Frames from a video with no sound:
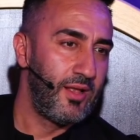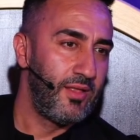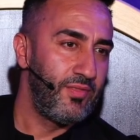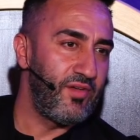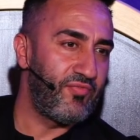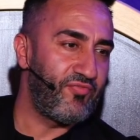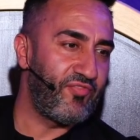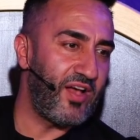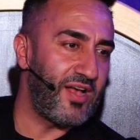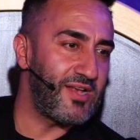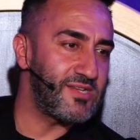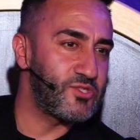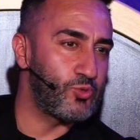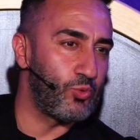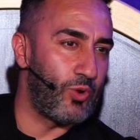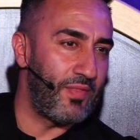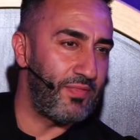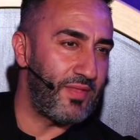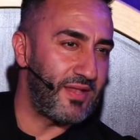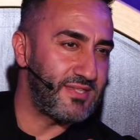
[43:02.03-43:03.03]
The first
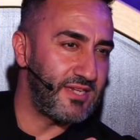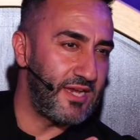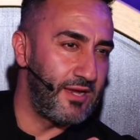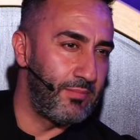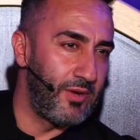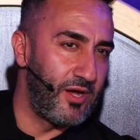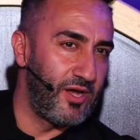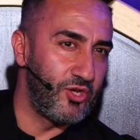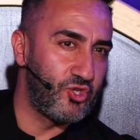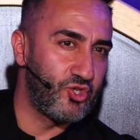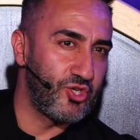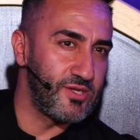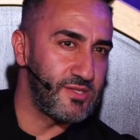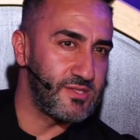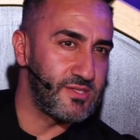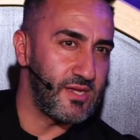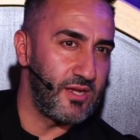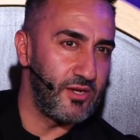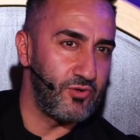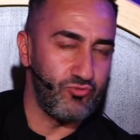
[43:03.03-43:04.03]
one that
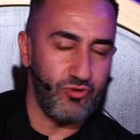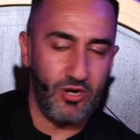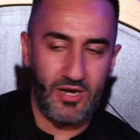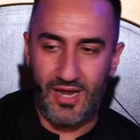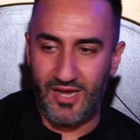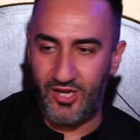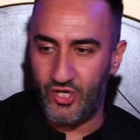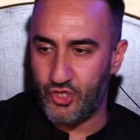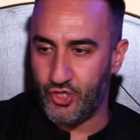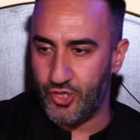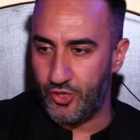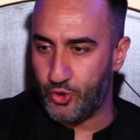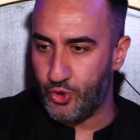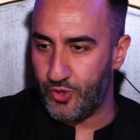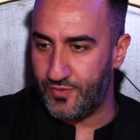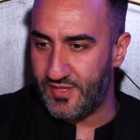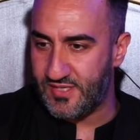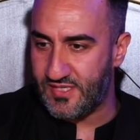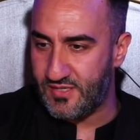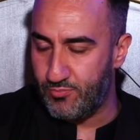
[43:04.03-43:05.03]
emerges in relation
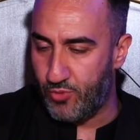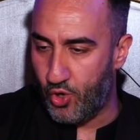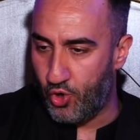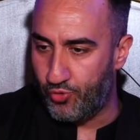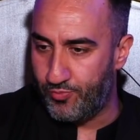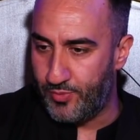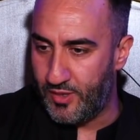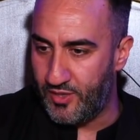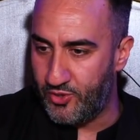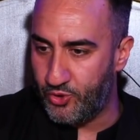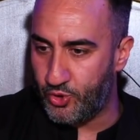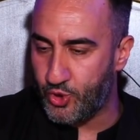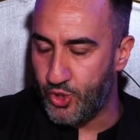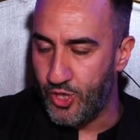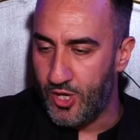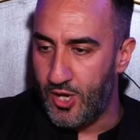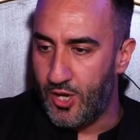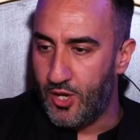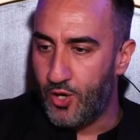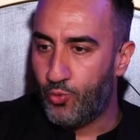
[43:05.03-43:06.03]
to this moment
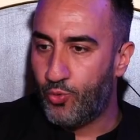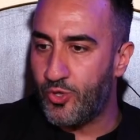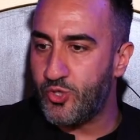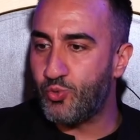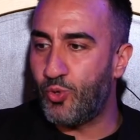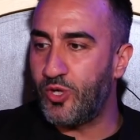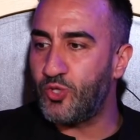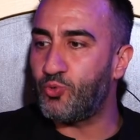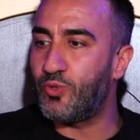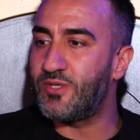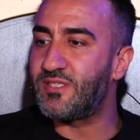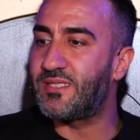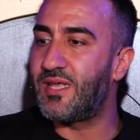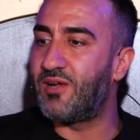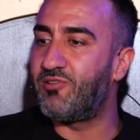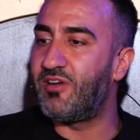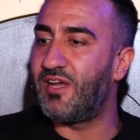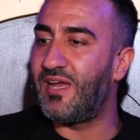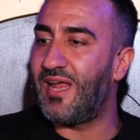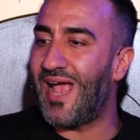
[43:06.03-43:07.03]
was, what was
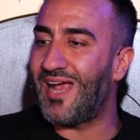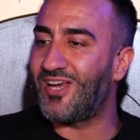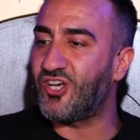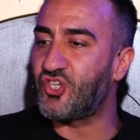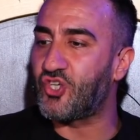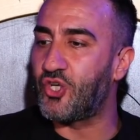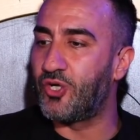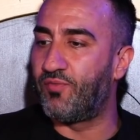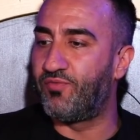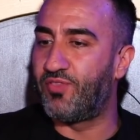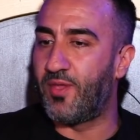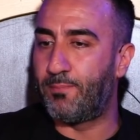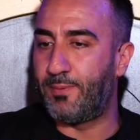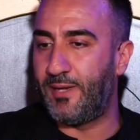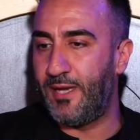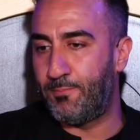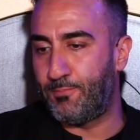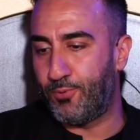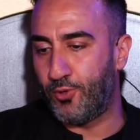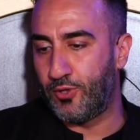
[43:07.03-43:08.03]
the reaction of the
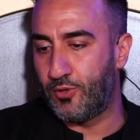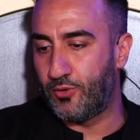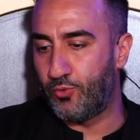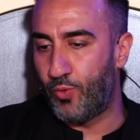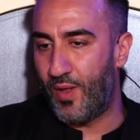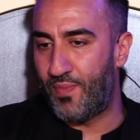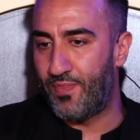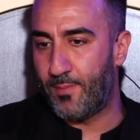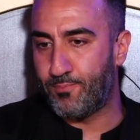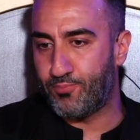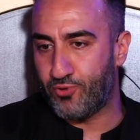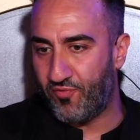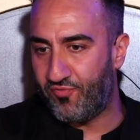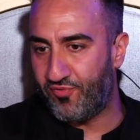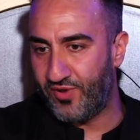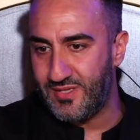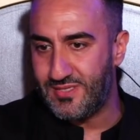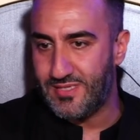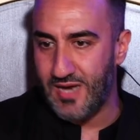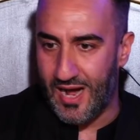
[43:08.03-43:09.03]
people when the
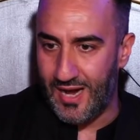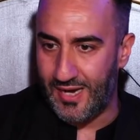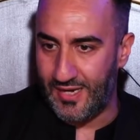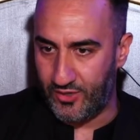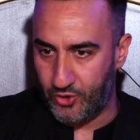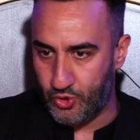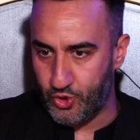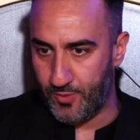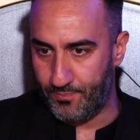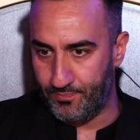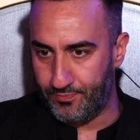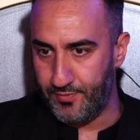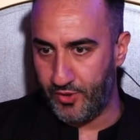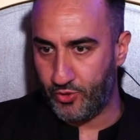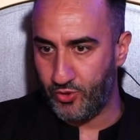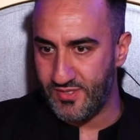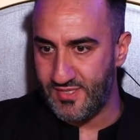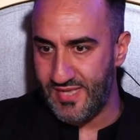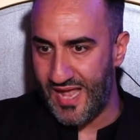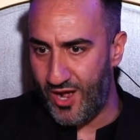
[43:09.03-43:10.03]
Prophet died?
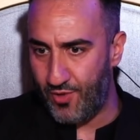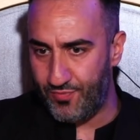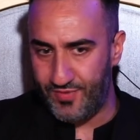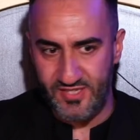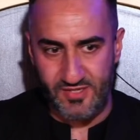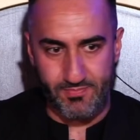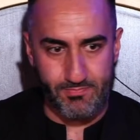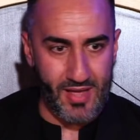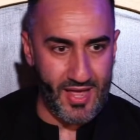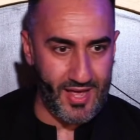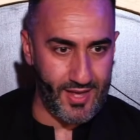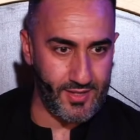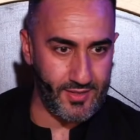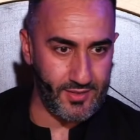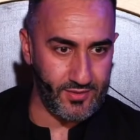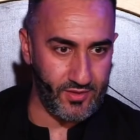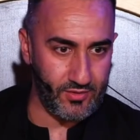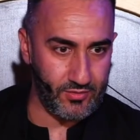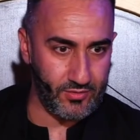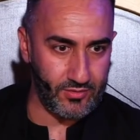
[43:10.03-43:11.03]
Because now this
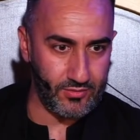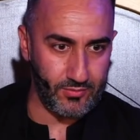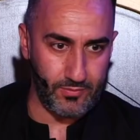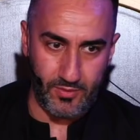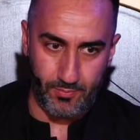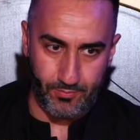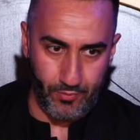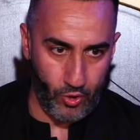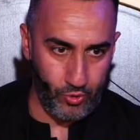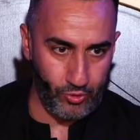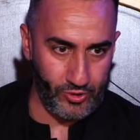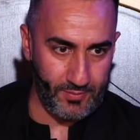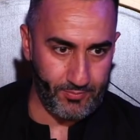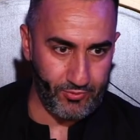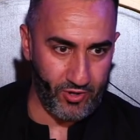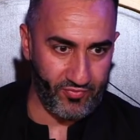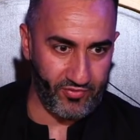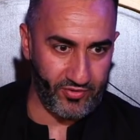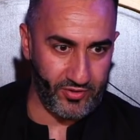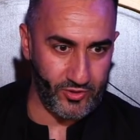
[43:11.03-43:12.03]
man, the Holy
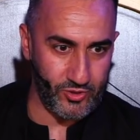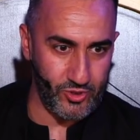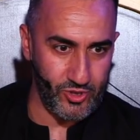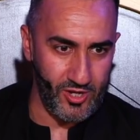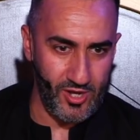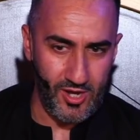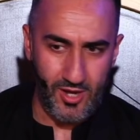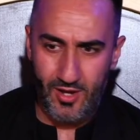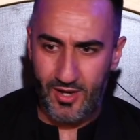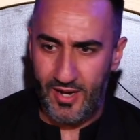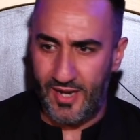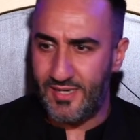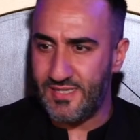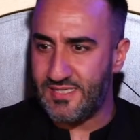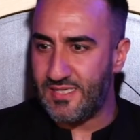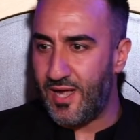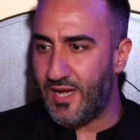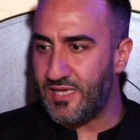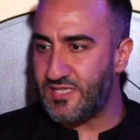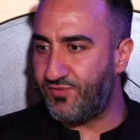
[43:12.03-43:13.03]
Prophet, in
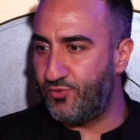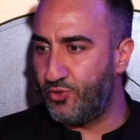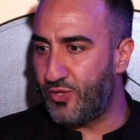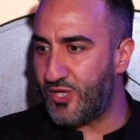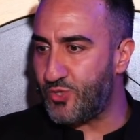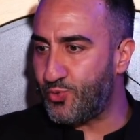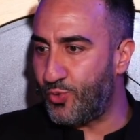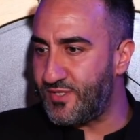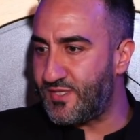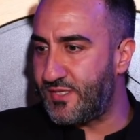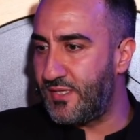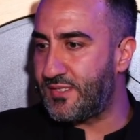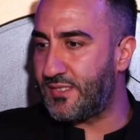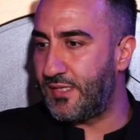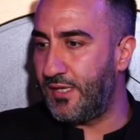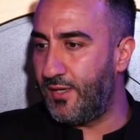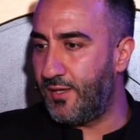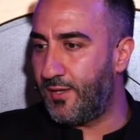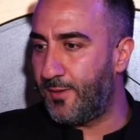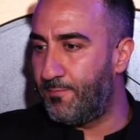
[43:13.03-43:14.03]
his last few days, what's he
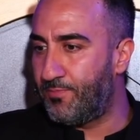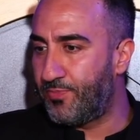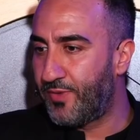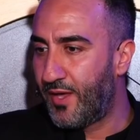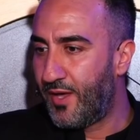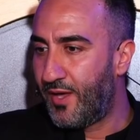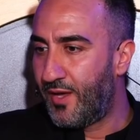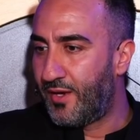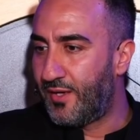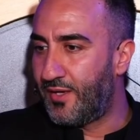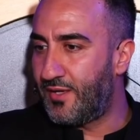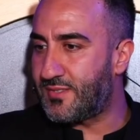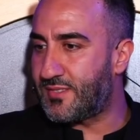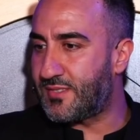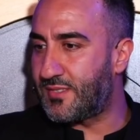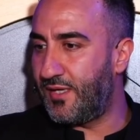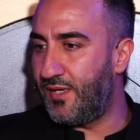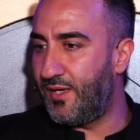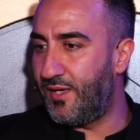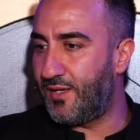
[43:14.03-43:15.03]
seen? He's
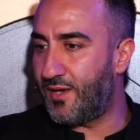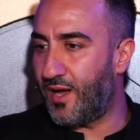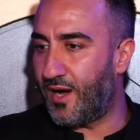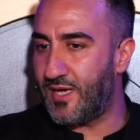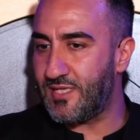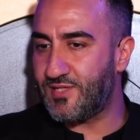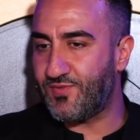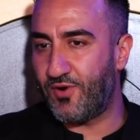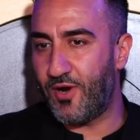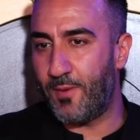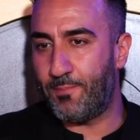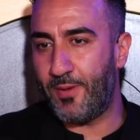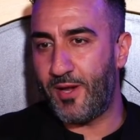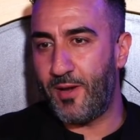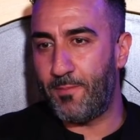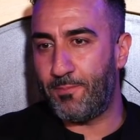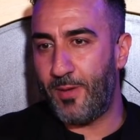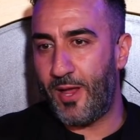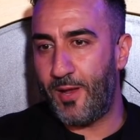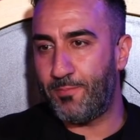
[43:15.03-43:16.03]
seen, asked for a pen
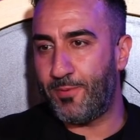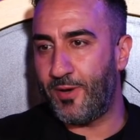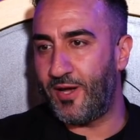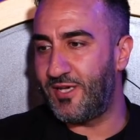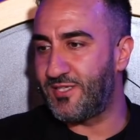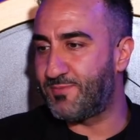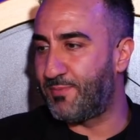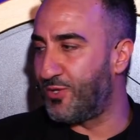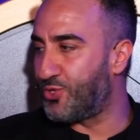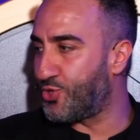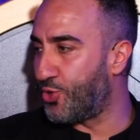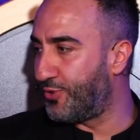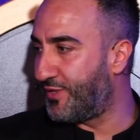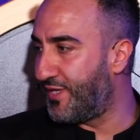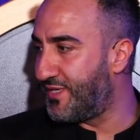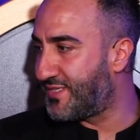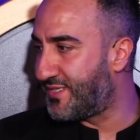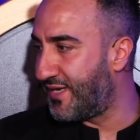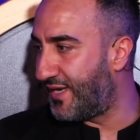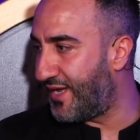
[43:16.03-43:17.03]
and paper, he's been told
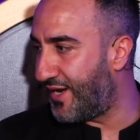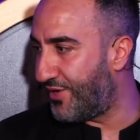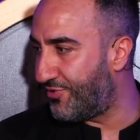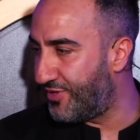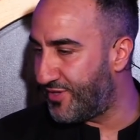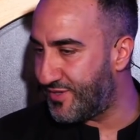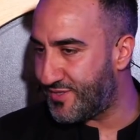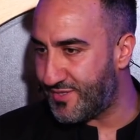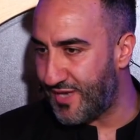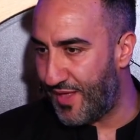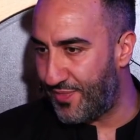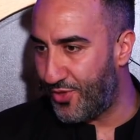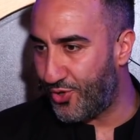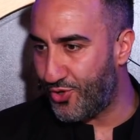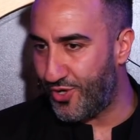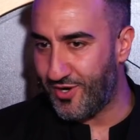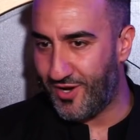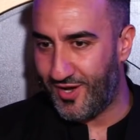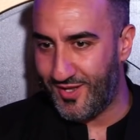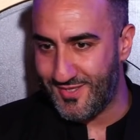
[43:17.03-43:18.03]
he's delirious and the
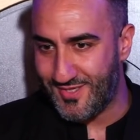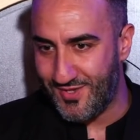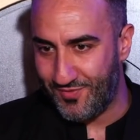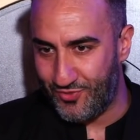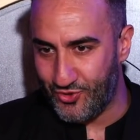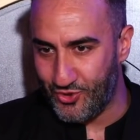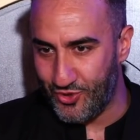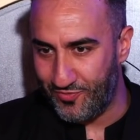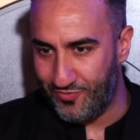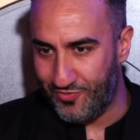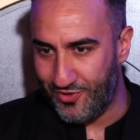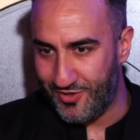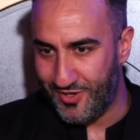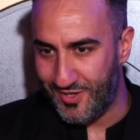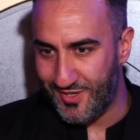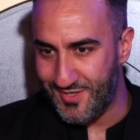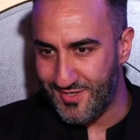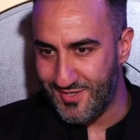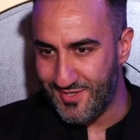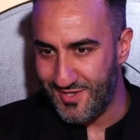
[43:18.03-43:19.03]
Quran sufficient for
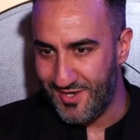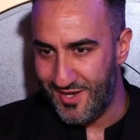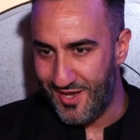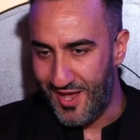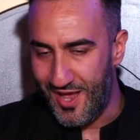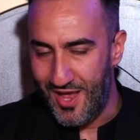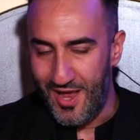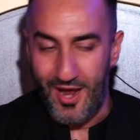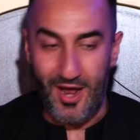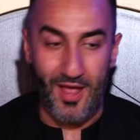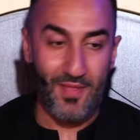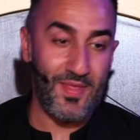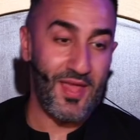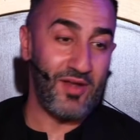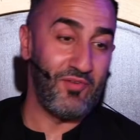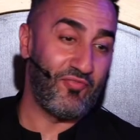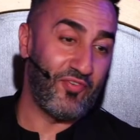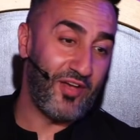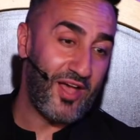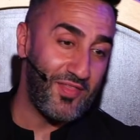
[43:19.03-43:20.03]
us. And
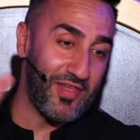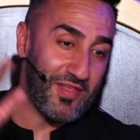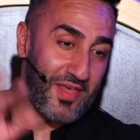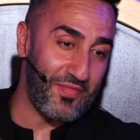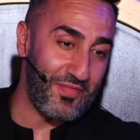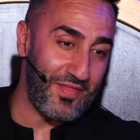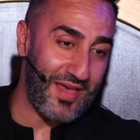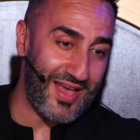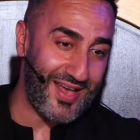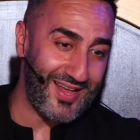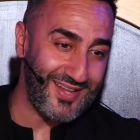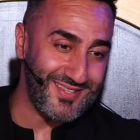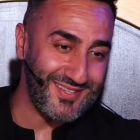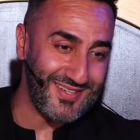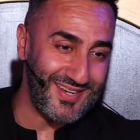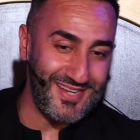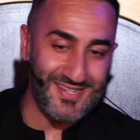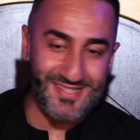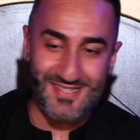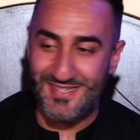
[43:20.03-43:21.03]
then further than that,
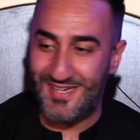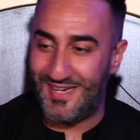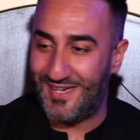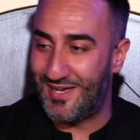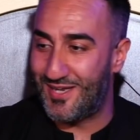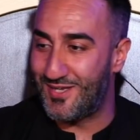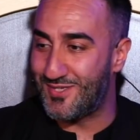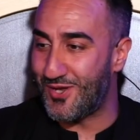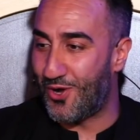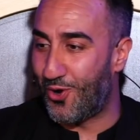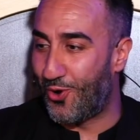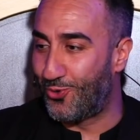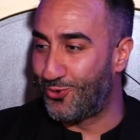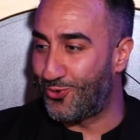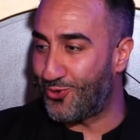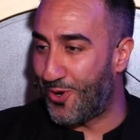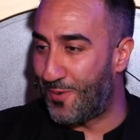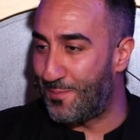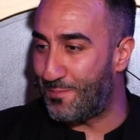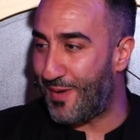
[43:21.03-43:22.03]
he's seen his
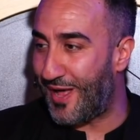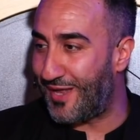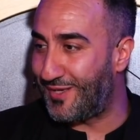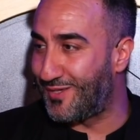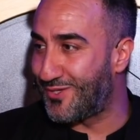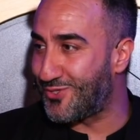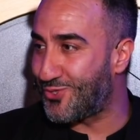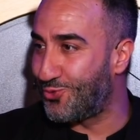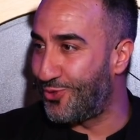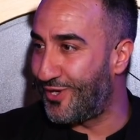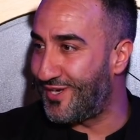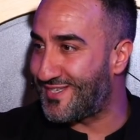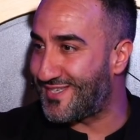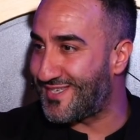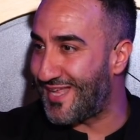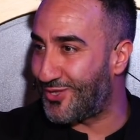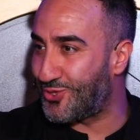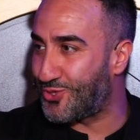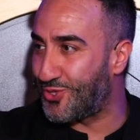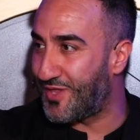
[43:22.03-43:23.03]
own companions who he
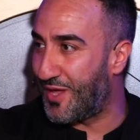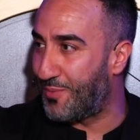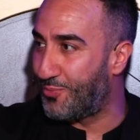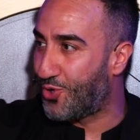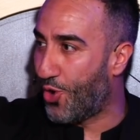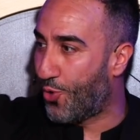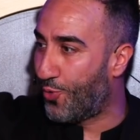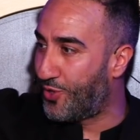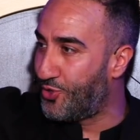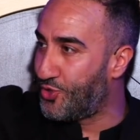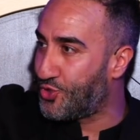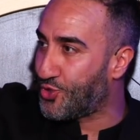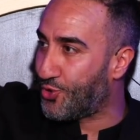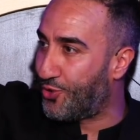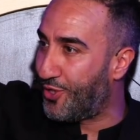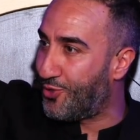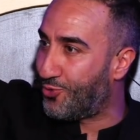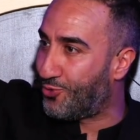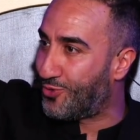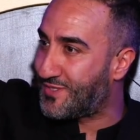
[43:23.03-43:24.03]
said to them, go and
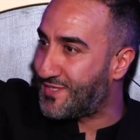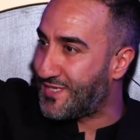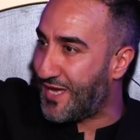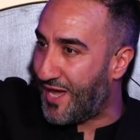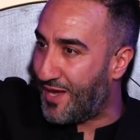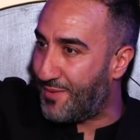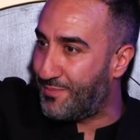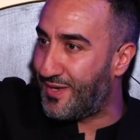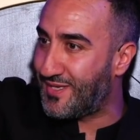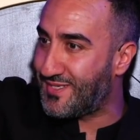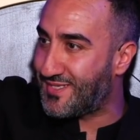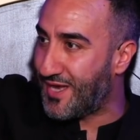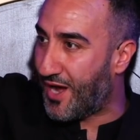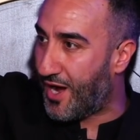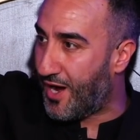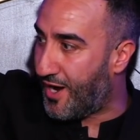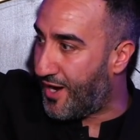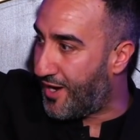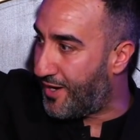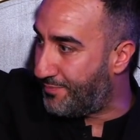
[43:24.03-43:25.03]
join Osama's
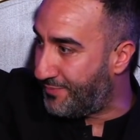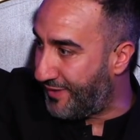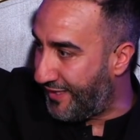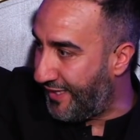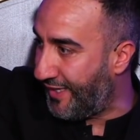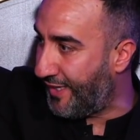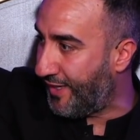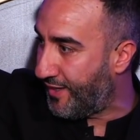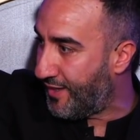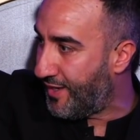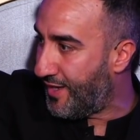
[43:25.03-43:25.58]
army.